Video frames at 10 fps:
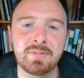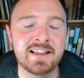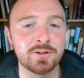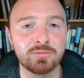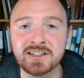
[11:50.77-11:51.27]

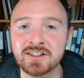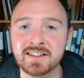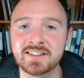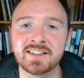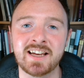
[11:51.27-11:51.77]
in the
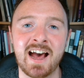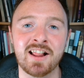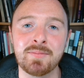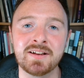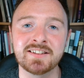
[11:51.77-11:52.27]
ritualistic
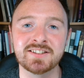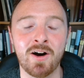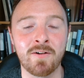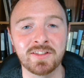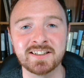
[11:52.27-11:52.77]
elements
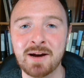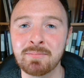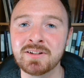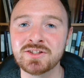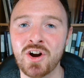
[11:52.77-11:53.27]
of the
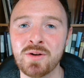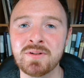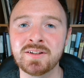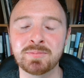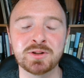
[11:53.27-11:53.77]
Temple
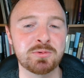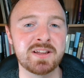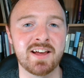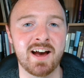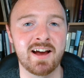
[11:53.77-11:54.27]
Endowment
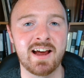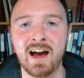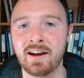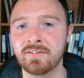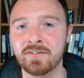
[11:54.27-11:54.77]
between that
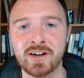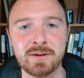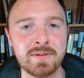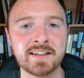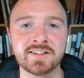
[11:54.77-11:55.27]
and
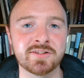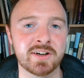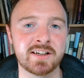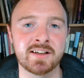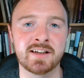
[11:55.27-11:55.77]

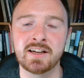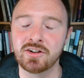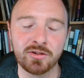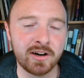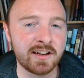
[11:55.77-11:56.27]
Freemasonry.
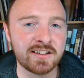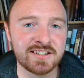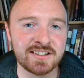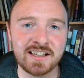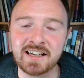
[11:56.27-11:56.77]

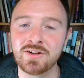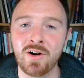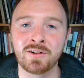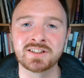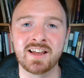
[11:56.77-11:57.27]
Critics
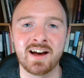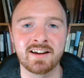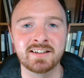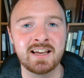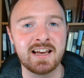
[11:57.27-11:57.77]
acknowledge
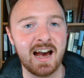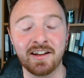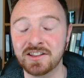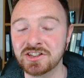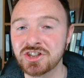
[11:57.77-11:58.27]
that,
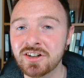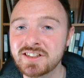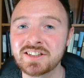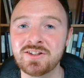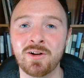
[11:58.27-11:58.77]
the
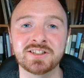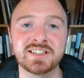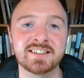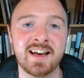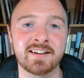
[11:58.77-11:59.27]
church
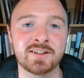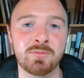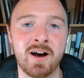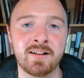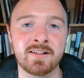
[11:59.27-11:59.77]
acknowledges that as
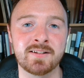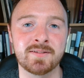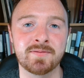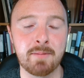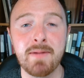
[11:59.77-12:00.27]
well.
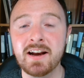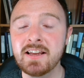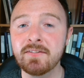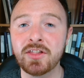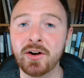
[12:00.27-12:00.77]
And
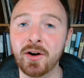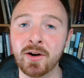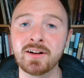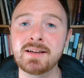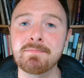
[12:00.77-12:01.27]
many of the
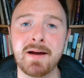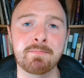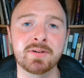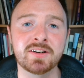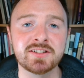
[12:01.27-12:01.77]
early
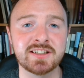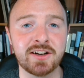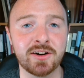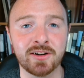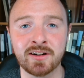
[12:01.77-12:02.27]
members
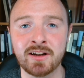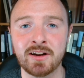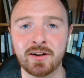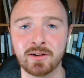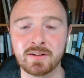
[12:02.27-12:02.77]
and
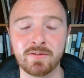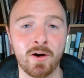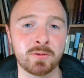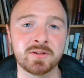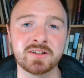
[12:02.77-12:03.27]
early
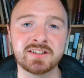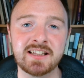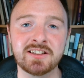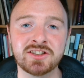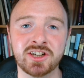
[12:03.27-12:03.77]
followers
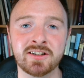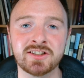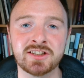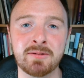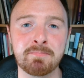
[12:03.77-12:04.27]
in the church